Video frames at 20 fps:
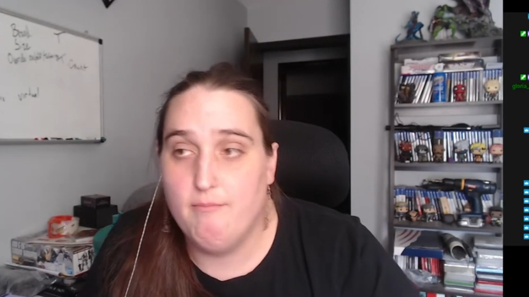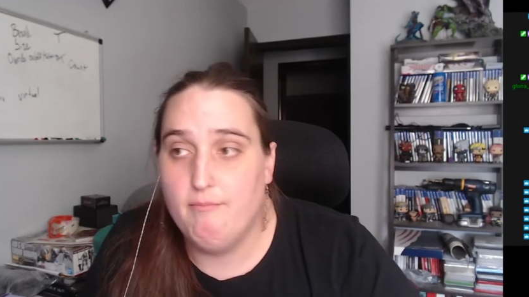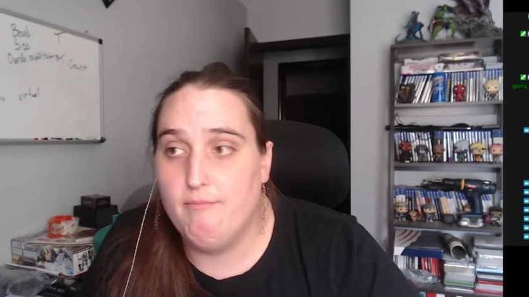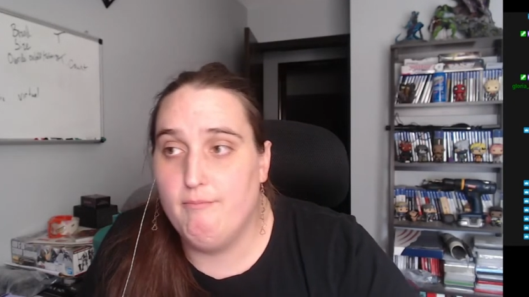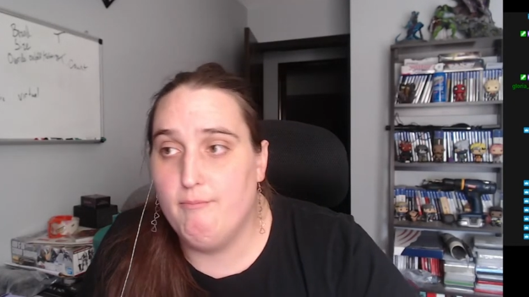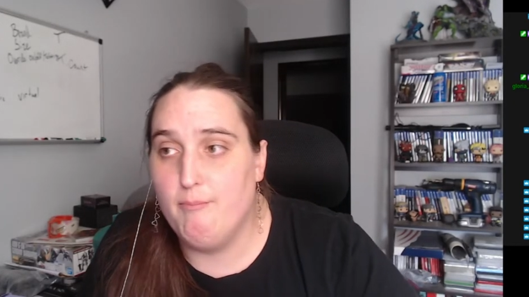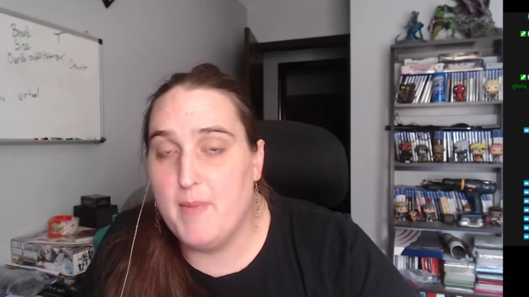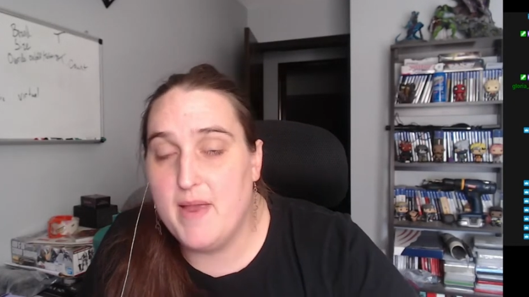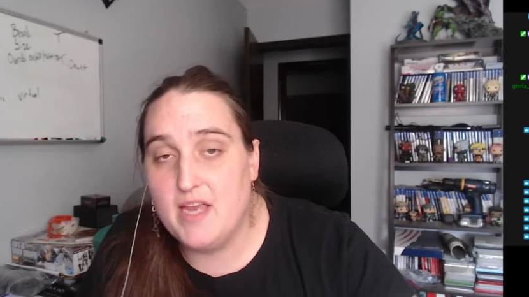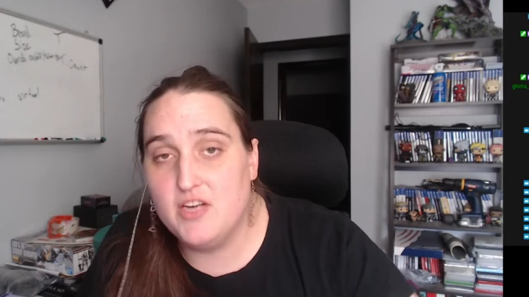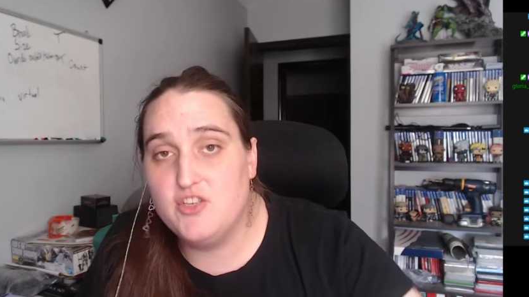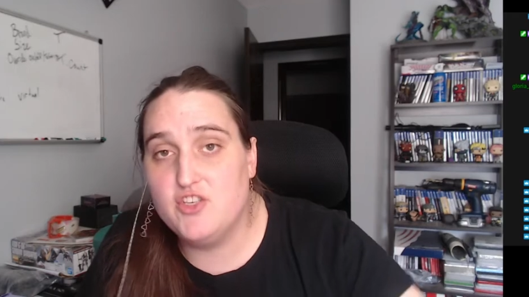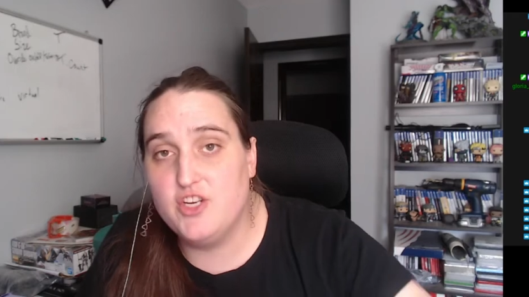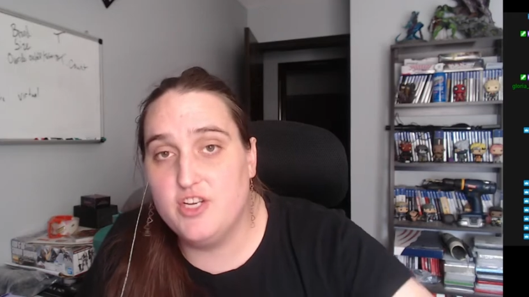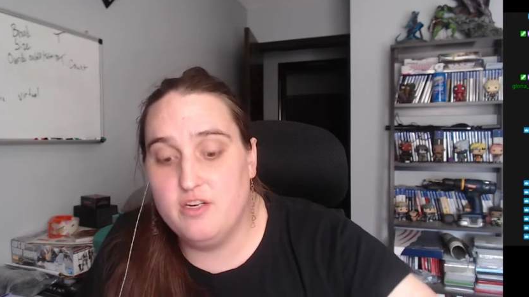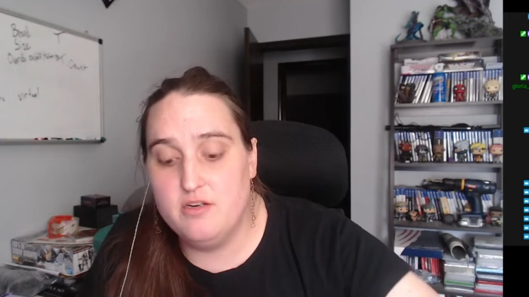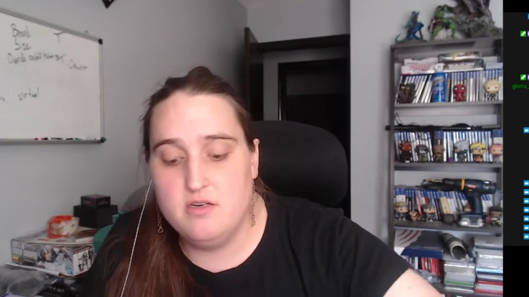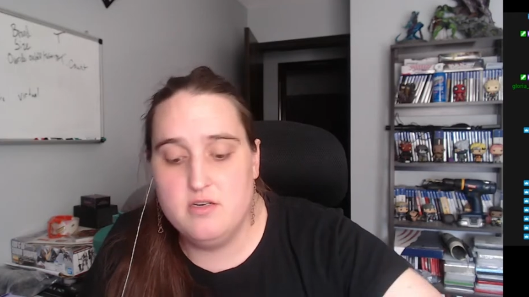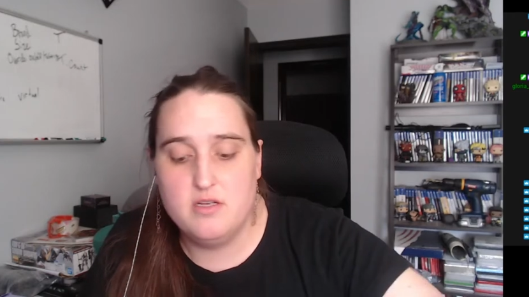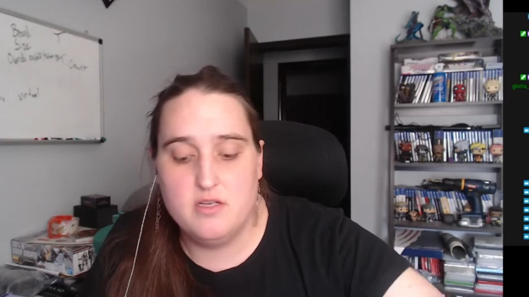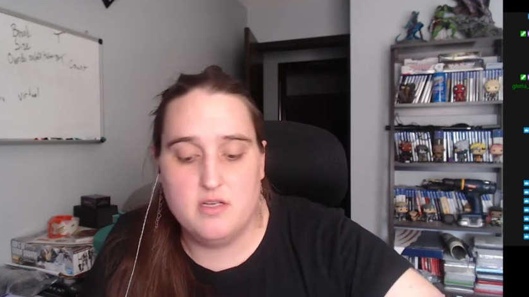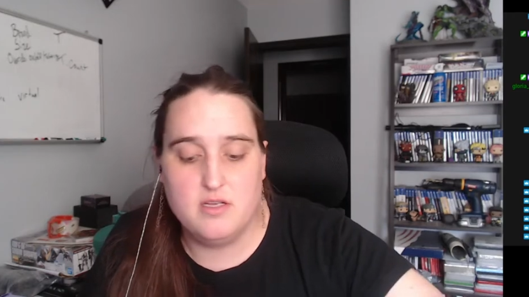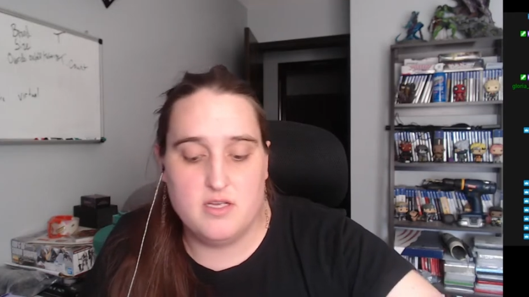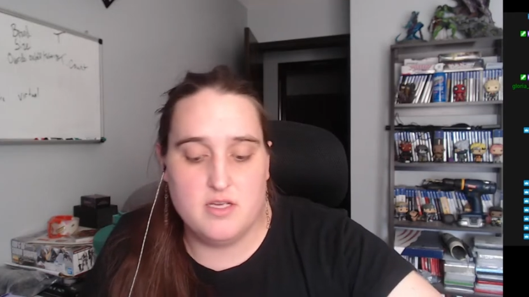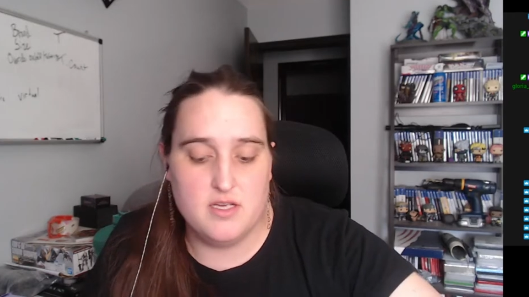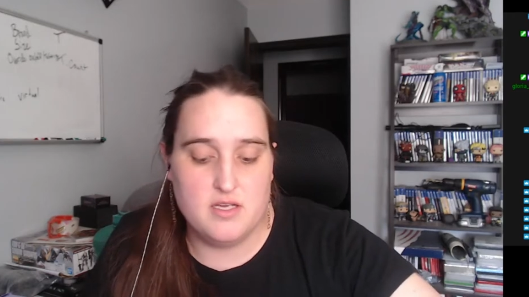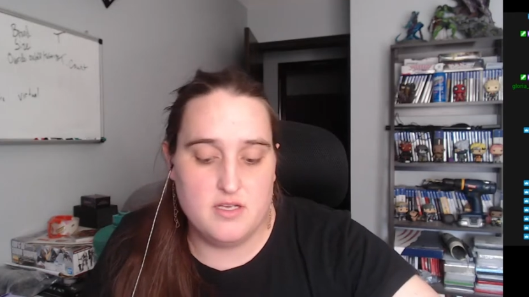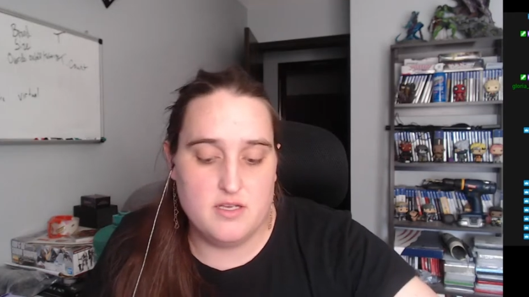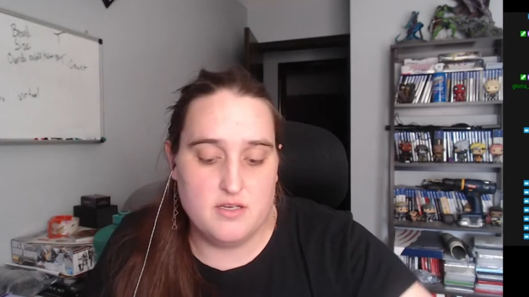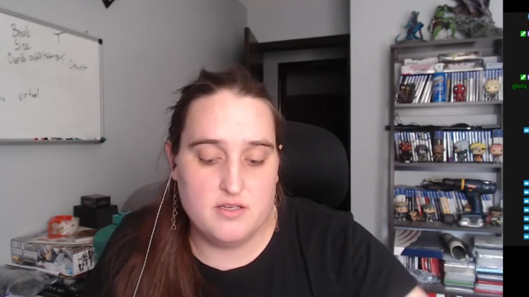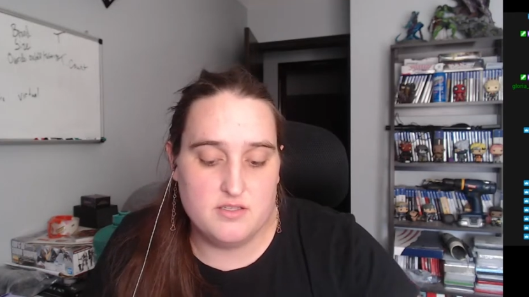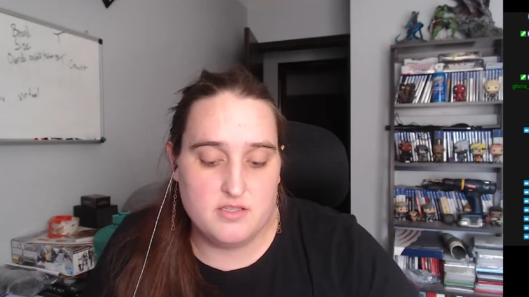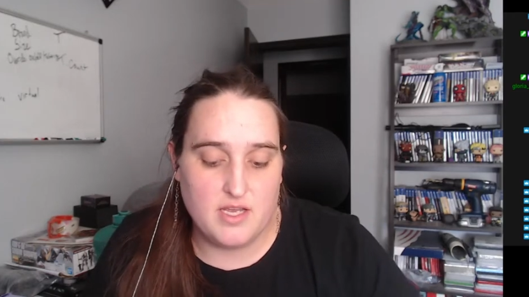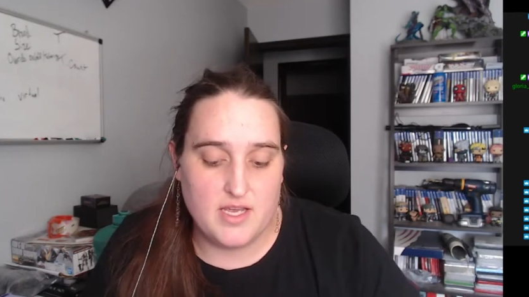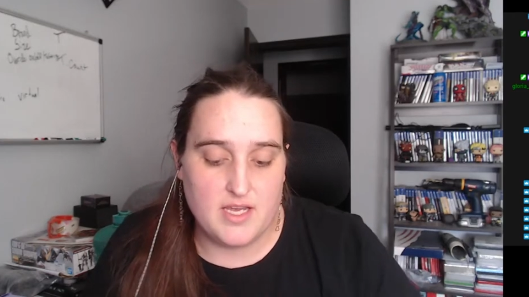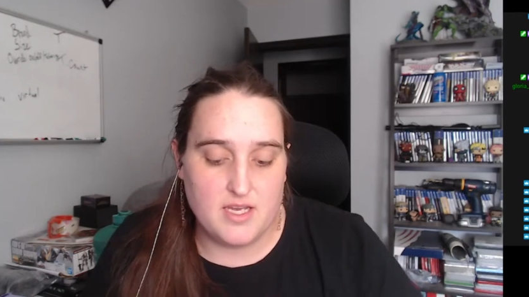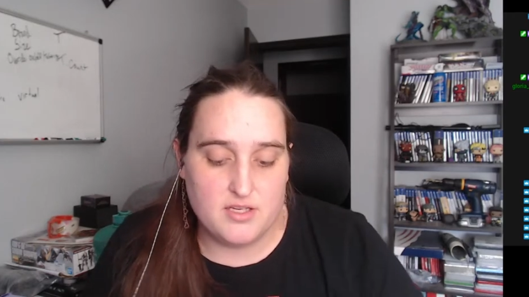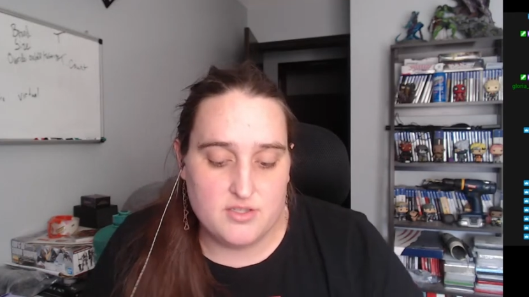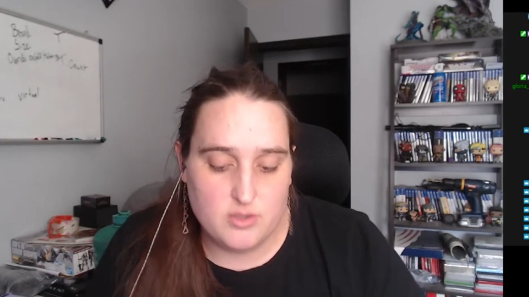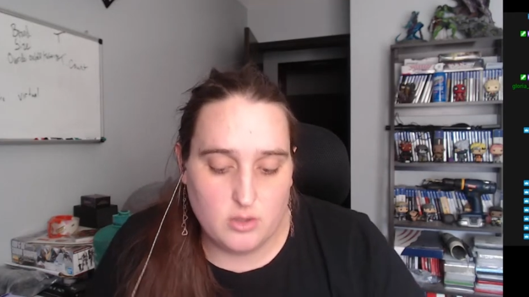Manchin is
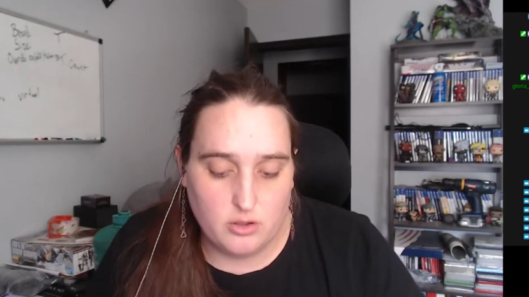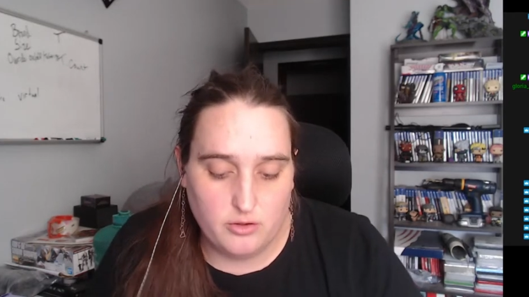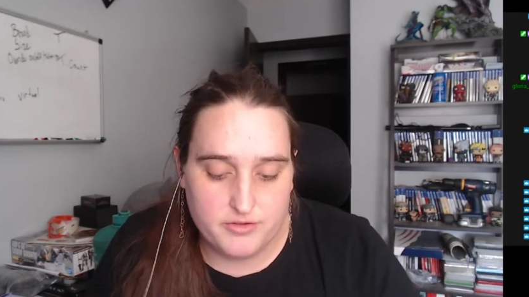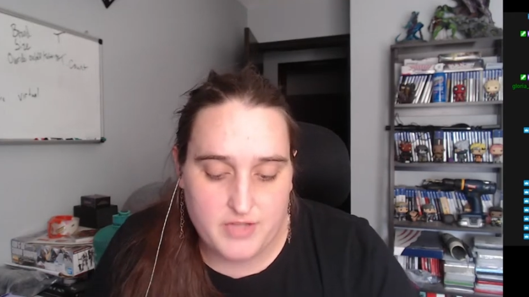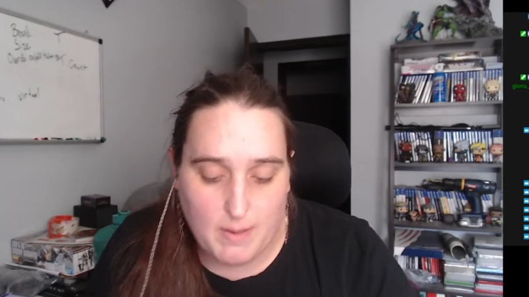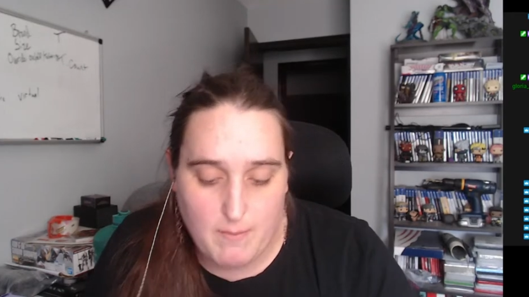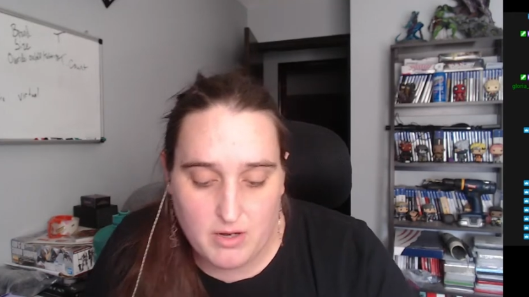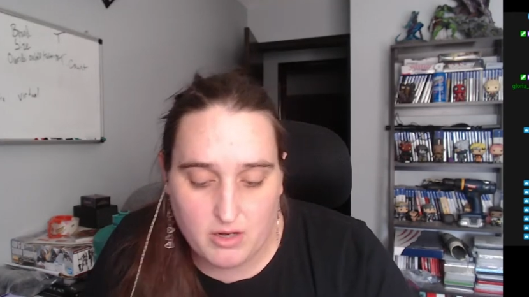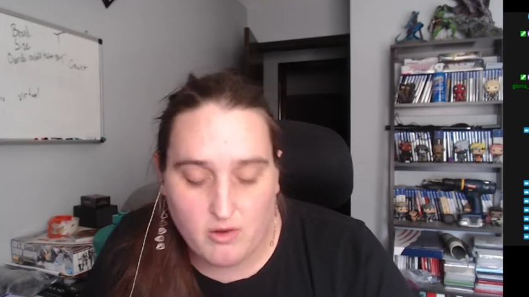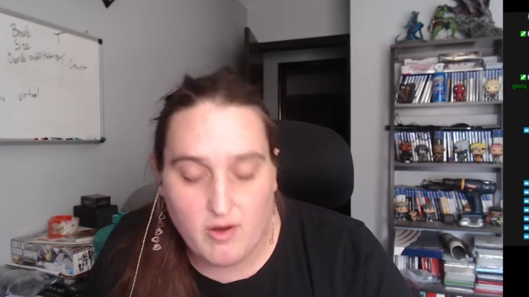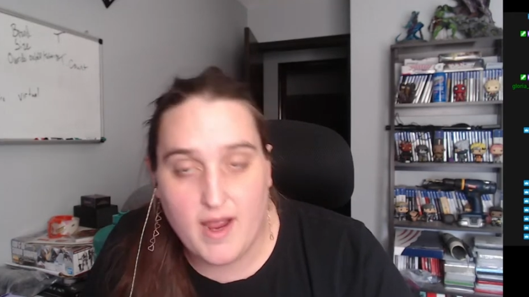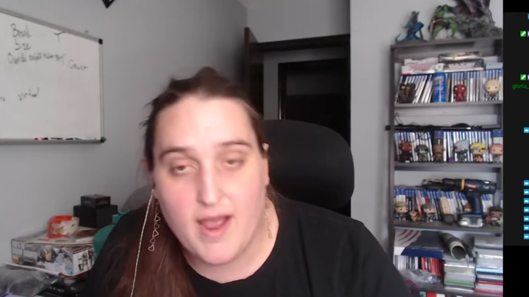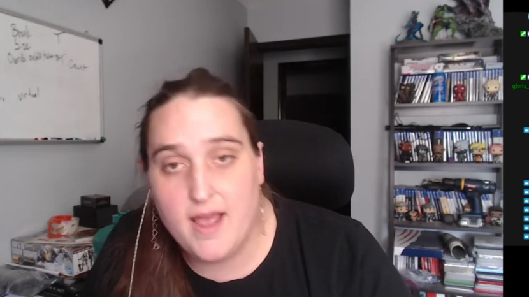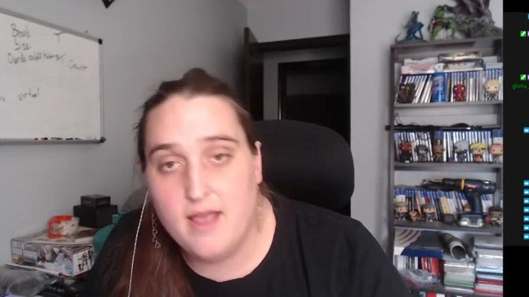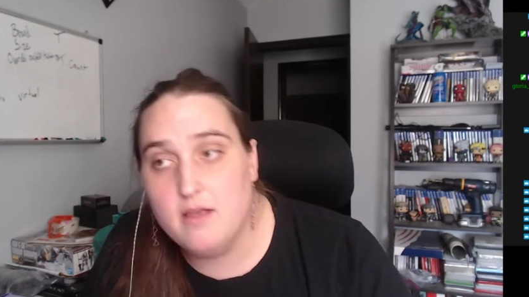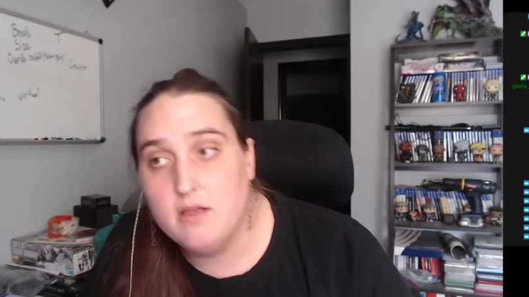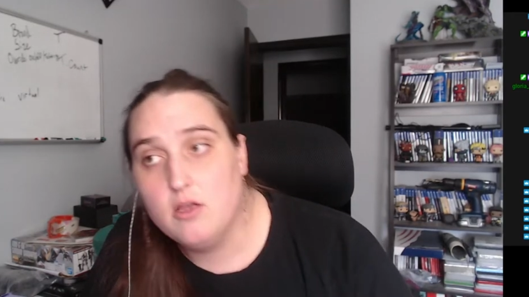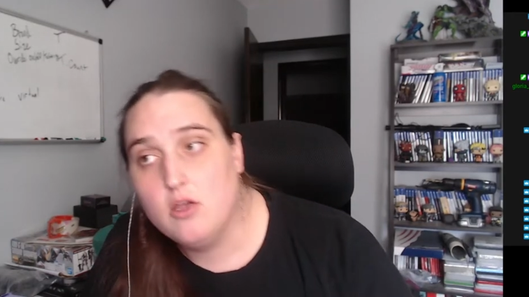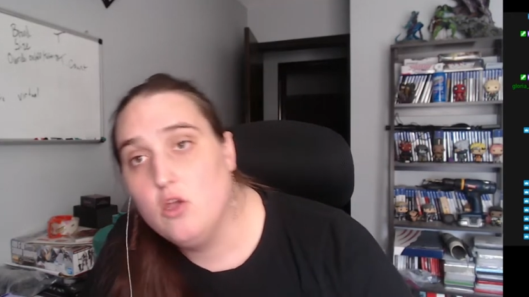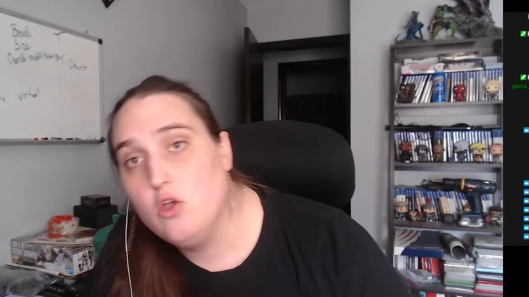a sole Democrat